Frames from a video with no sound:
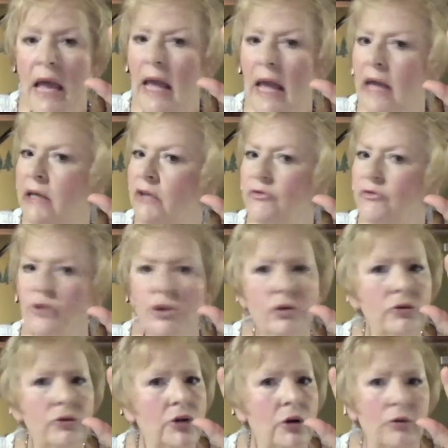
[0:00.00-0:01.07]
And if
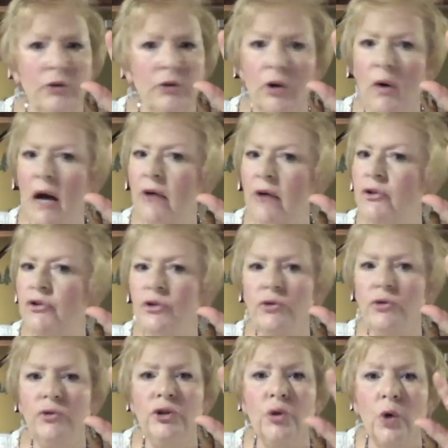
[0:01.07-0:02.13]
you don't know how to
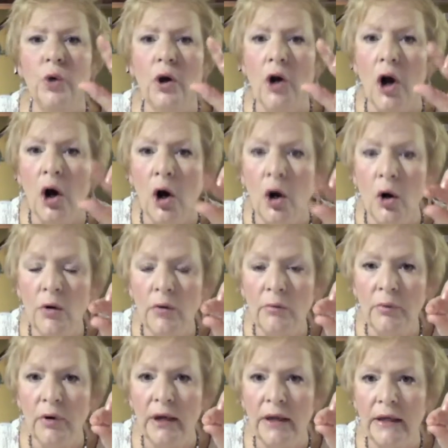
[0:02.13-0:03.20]
do your own
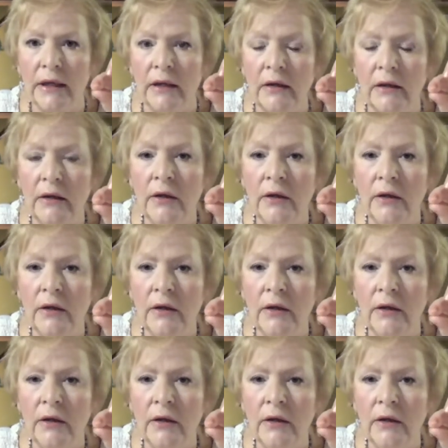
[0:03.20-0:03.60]
praying,